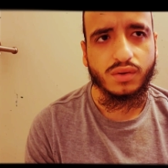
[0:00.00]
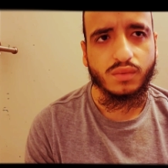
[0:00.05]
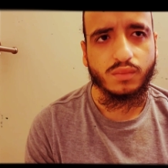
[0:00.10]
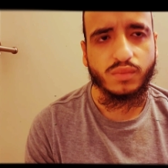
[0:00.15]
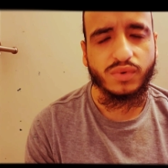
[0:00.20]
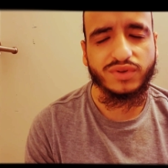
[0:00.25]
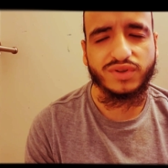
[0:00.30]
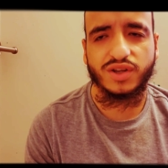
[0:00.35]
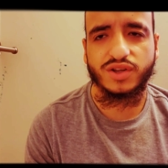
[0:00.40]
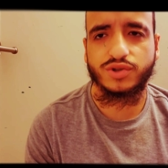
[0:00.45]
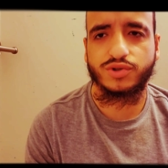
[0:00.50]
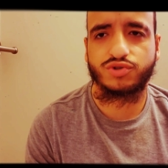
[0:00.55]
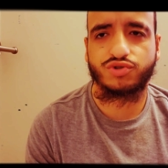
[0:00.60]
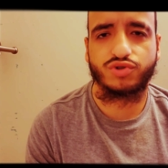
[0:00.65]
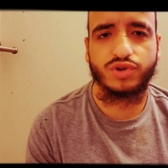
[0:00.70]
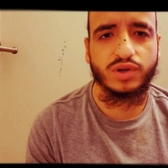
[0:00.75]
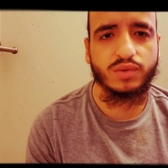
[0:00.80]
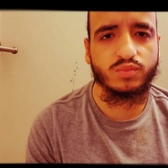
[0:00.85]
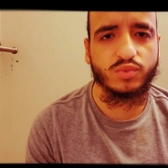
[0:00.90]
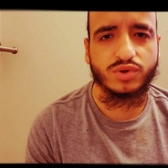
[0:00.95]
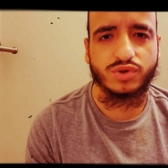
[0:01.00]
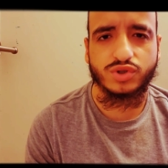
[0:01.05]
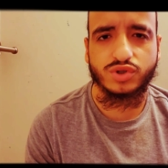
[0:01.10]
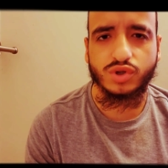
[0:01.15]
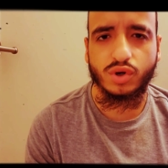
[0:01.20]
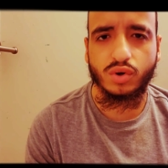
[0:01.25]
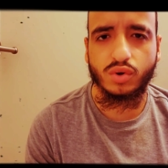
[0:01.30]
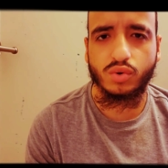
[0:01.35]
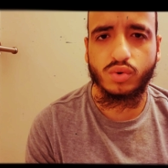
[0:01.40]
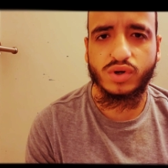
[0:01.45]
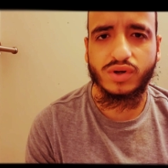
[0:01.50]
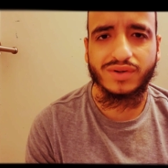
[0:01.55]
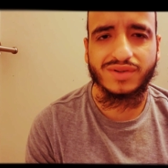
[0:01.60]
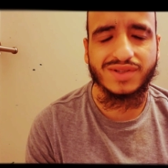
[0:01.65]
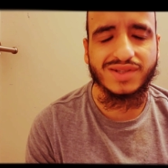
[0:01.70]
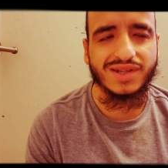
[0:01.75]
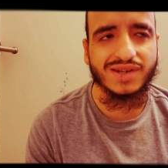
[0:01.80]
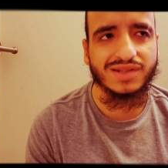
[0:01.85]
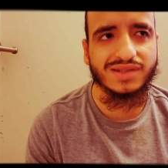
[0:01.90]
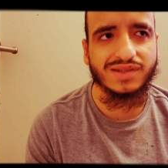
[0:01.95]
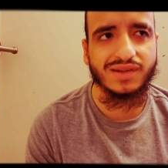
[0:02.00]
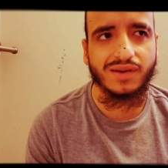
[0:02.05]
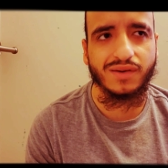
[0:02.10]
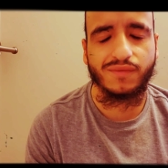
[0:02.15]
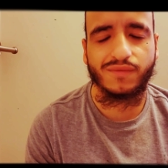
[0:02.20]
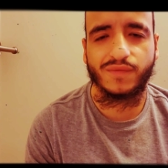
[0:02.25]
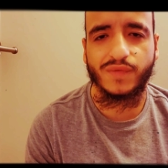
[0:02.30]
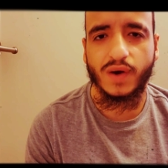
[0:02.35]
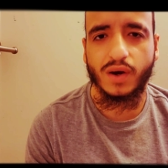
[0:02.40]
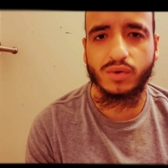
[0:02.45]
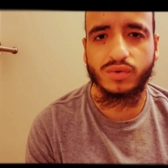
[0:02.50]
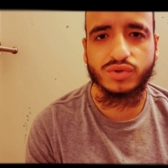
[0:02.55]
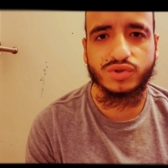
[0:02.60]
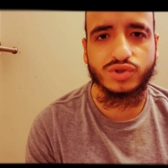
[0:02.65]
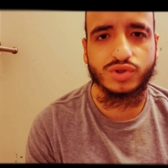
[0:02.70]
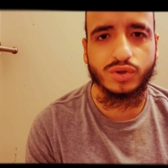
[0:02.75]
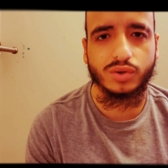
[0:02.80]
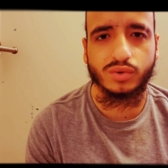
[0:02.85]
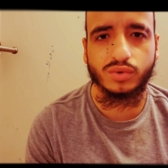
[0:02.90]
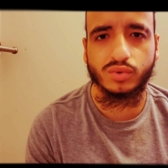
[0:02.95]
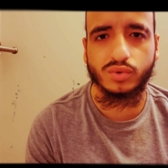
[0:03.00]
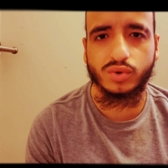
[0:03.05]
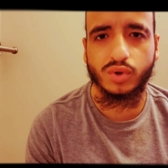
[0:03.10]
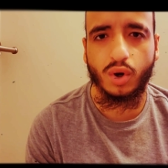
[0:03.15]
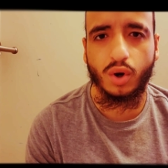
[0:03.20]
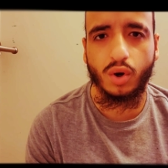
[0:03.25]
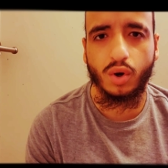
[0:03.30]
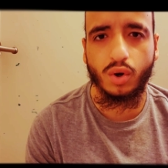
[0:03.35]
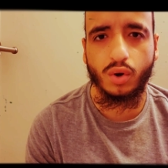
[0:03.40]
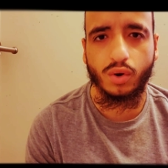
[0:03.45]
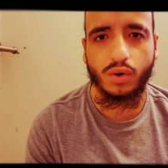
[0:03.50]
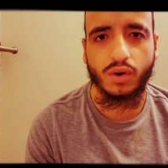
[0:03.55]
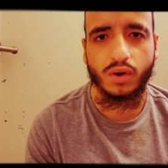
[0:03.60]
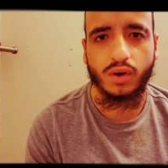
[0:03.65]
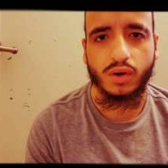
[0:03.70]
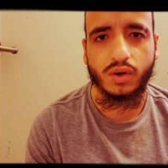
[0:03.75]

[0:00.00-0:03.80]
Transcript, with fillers: But this dream was so consistent and felt so long.